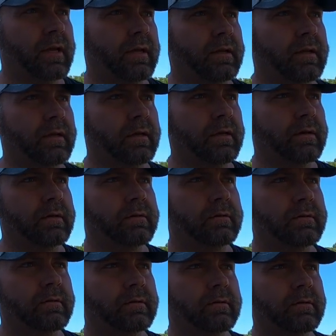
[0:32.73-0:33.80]
and
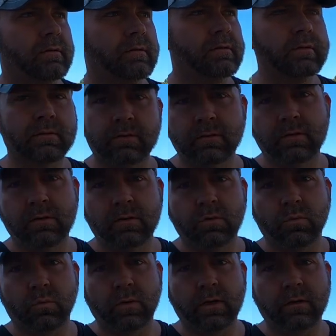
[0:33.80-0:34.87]

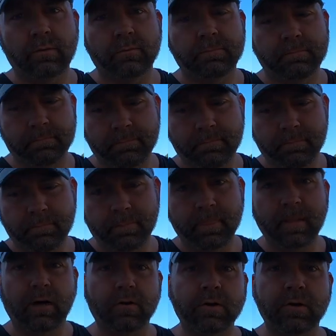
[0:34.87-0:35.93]
well,
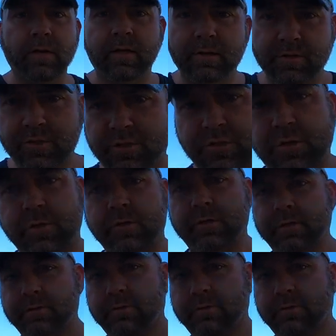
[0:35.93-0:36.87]
I'll go ahead and just show you